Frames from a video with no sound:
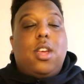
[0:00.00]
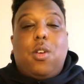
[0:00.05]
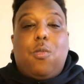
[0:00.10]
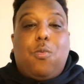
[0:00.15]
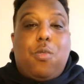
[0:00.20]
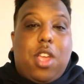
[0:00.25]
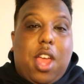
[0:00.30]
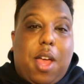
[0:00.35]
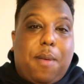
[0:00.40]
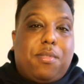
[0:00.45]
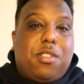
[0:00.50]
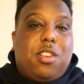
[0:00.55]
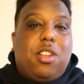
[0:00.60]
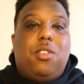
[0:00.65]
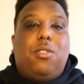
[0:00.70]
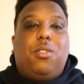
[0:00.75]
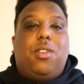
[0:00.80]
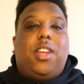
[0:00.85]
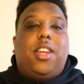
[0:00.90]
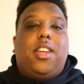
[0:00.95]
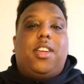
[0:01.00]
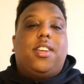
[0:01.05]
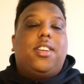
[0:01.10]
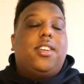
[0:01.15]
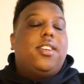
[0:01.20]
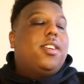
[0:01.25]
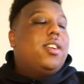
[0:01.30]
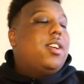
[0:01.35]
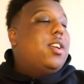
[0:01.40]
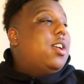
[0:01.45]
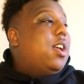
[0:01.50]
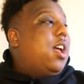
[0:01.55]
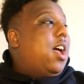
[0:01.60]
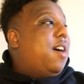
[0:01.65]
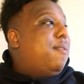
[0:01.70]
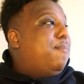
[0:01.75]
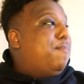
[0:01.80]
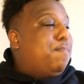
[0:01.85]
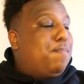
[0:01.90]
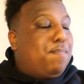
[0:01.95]
We absolutely
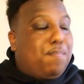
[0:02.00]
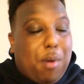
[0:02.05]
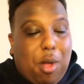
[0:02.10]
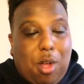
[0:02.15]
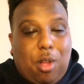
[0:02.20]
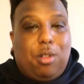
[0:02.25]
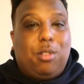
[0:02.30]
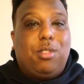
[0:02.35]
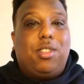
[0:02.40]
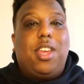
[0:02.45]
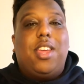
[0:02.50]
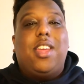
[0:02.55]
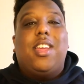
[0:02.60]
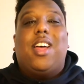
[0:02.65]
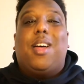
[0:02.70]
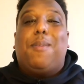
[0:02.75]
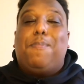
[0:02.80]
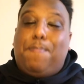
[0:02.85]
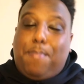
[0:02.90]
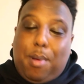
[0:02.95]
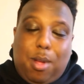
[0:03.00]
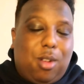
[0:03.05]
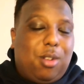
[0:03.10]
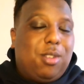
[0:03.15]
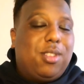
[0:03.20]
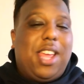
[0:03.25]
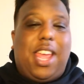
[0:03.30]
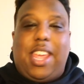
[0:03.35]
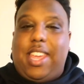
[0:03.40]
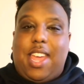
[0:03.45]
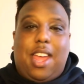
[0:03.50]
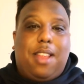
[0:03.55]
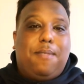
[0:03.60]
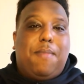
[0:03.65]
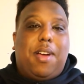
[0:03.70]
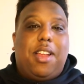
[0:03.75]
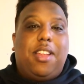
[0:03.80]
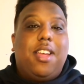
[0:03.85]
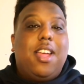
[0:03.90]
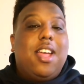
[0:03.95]
have bottled it again,
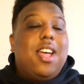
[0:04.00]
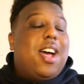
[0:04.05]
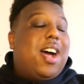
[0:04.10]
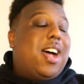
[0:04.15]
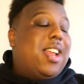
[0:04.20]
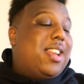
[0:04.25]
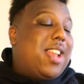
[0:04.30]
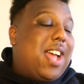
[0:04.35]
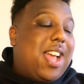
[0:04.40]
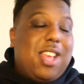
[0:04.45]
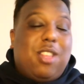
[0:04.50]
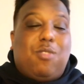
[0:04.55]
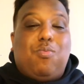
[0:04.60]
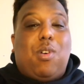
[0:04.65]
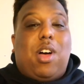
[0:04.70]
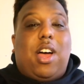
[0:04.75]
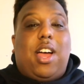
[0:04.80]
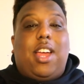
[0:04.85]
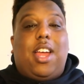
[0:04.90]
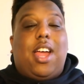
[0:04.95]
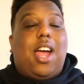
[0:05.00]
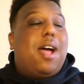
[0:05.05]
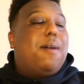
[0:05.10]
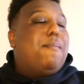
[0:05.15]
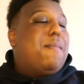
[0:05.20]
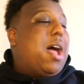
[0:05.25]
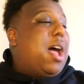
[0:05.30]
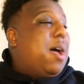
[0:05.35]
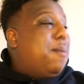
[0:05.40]
man. And that is why I'm